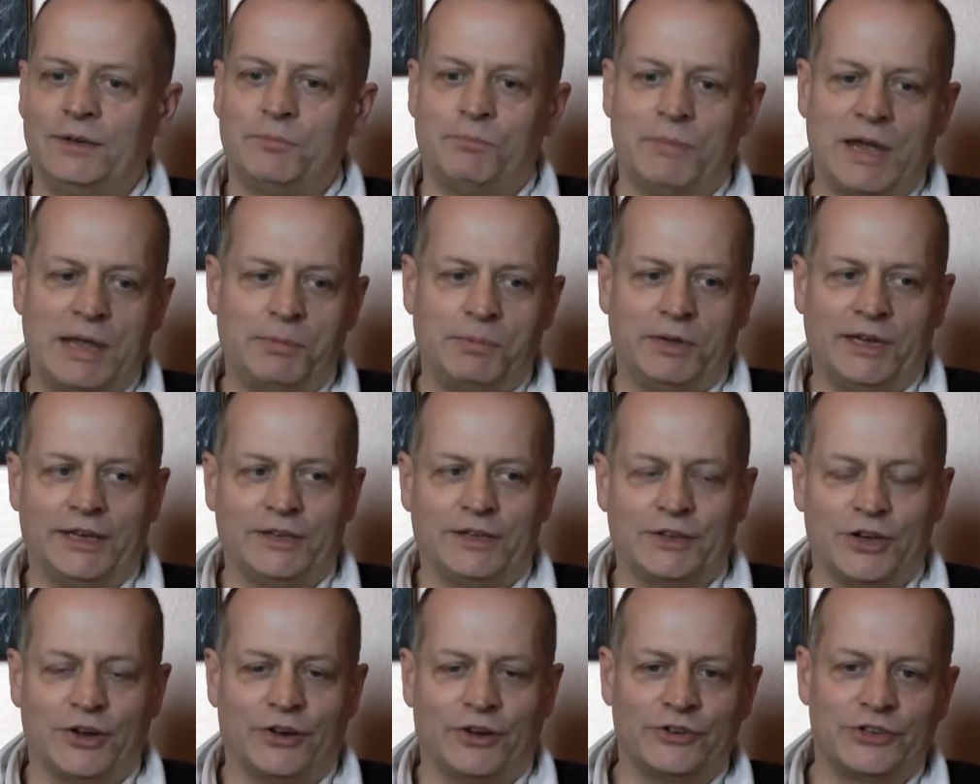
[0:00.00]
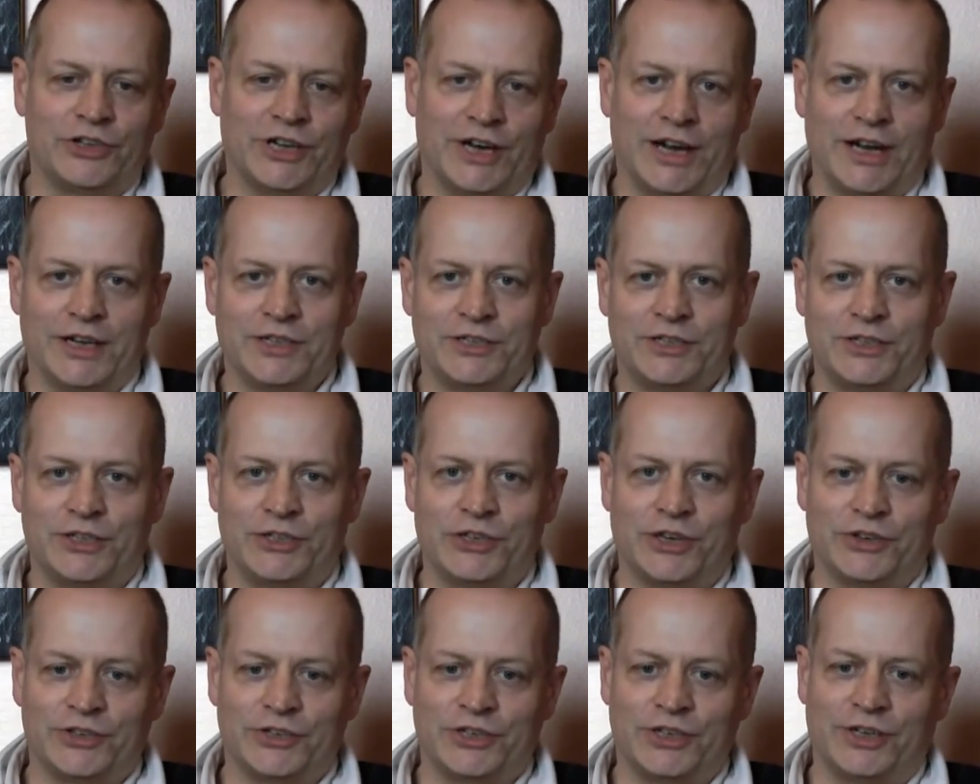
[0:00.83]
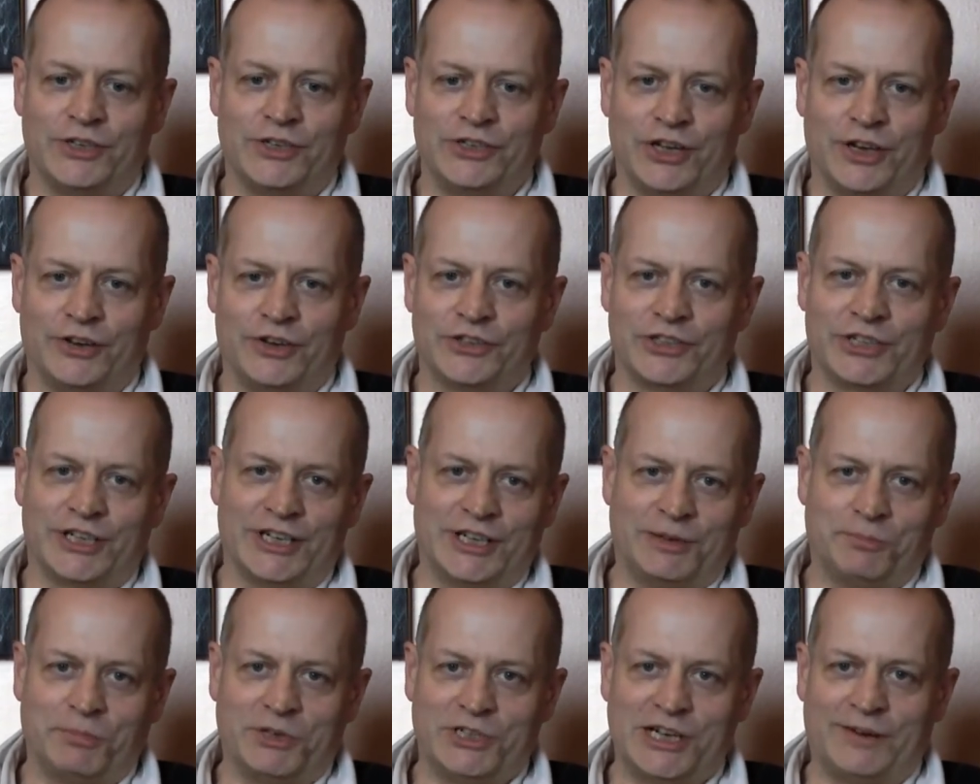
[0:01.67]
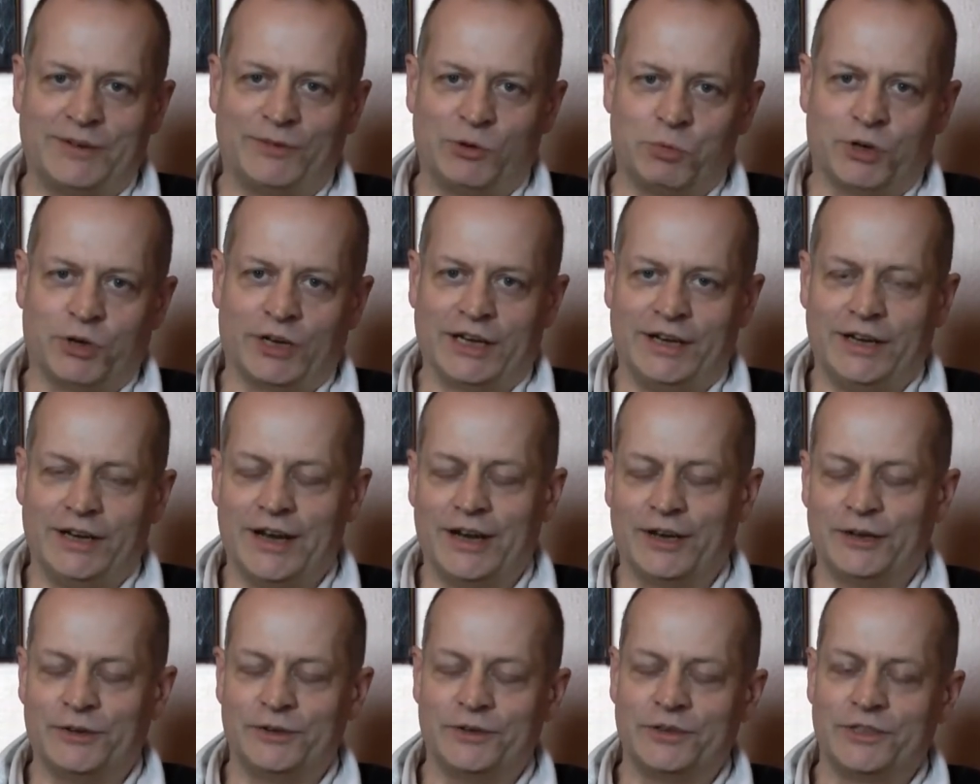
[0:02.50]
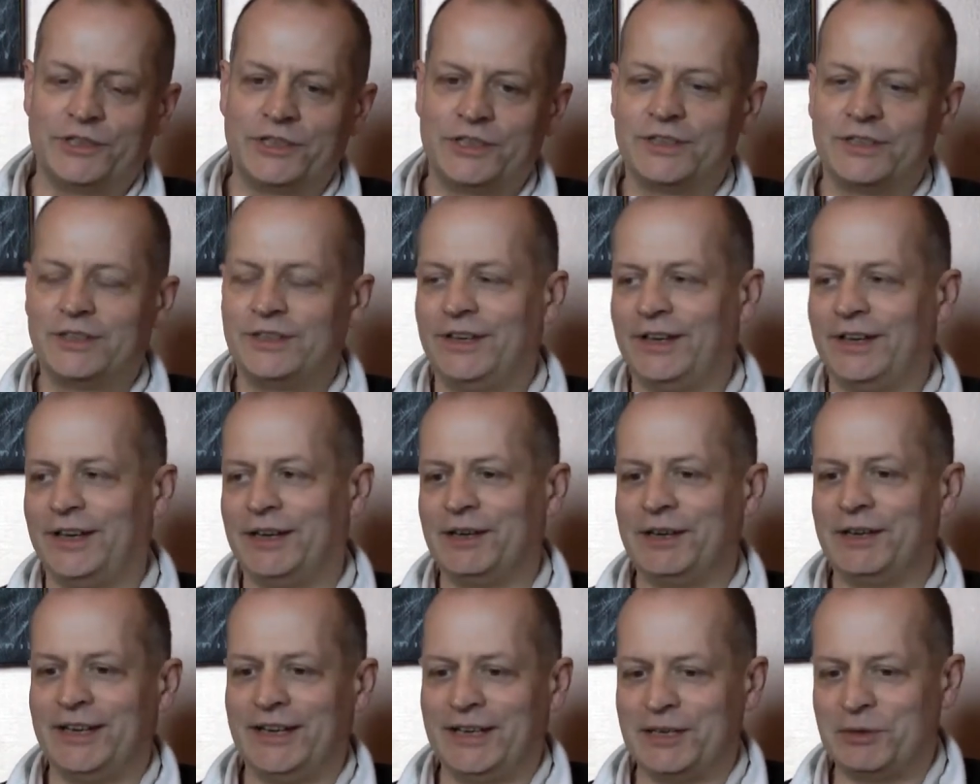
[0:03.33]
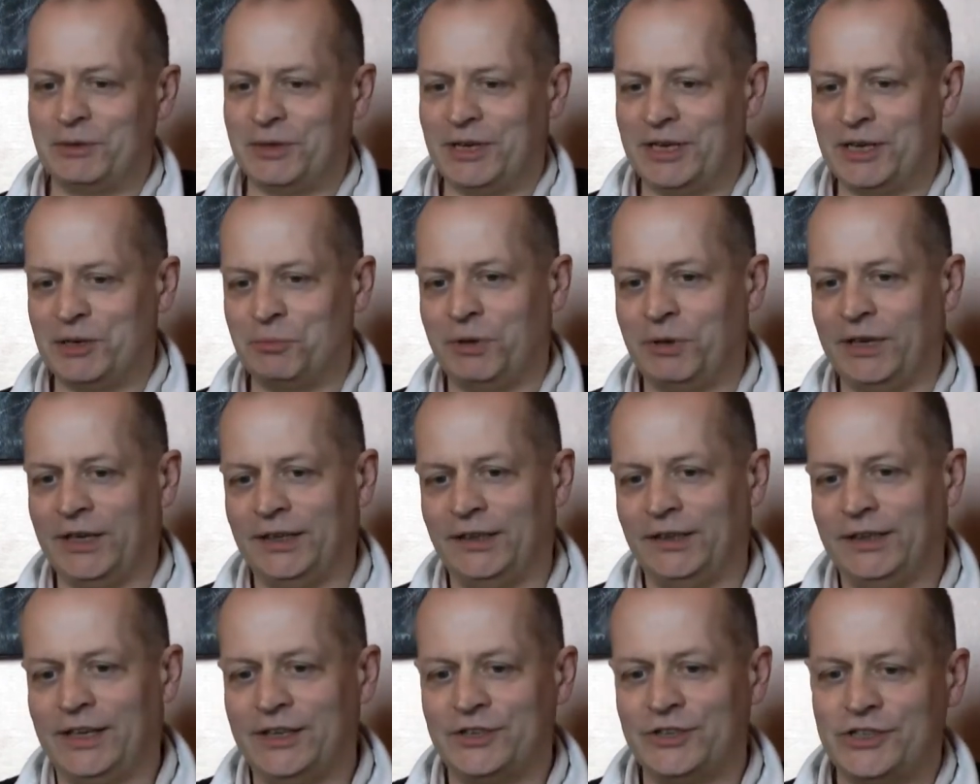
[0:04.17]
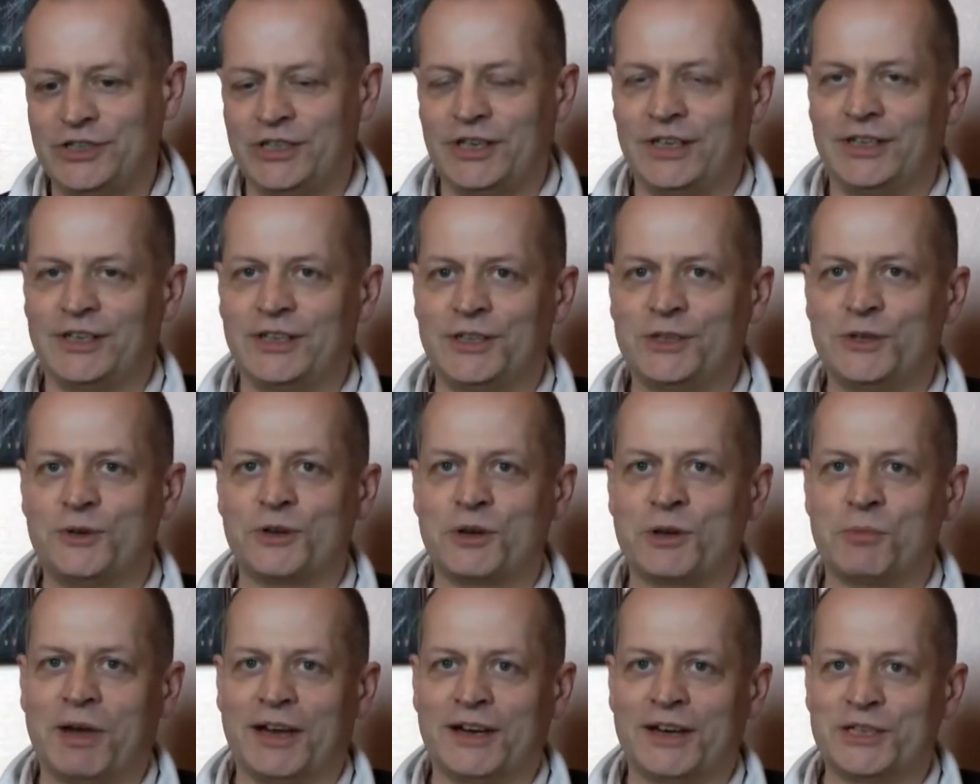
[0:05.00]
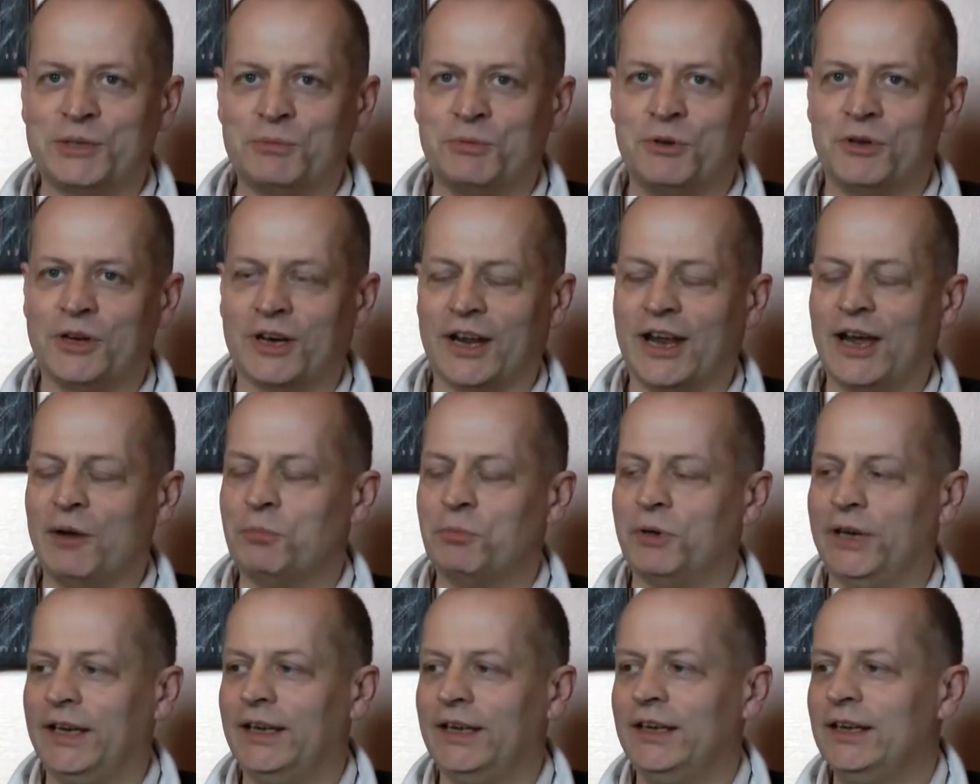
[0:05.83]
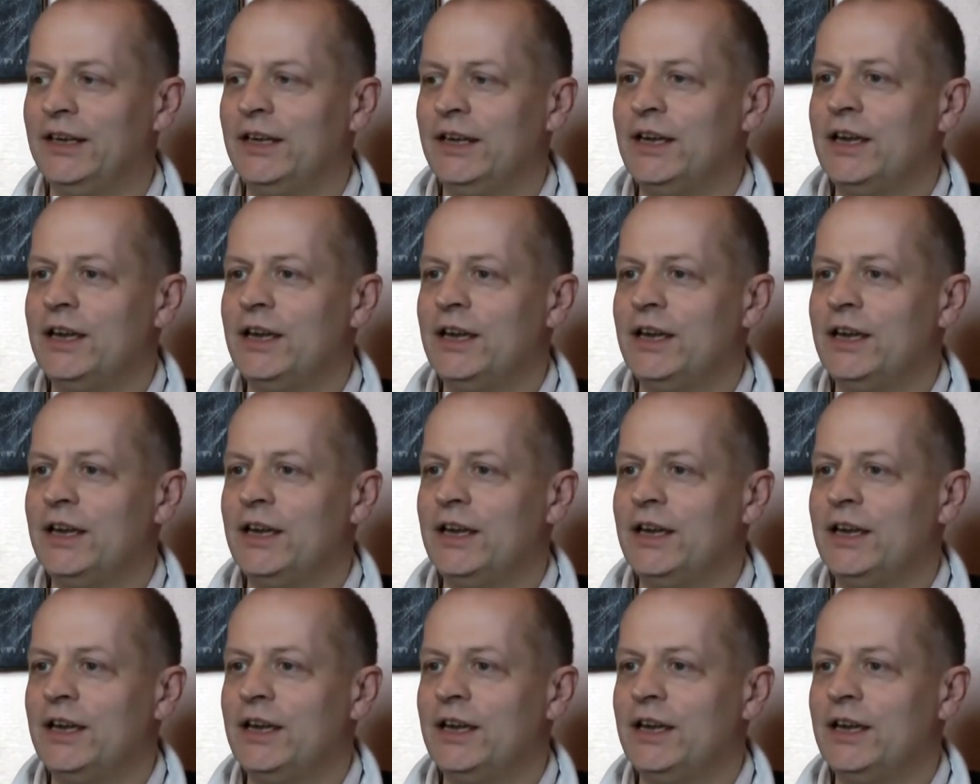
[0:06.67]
Maybe in contrast to Johnson & Johnson, which everybody knows, it'd be interesting to talk about a smaller company.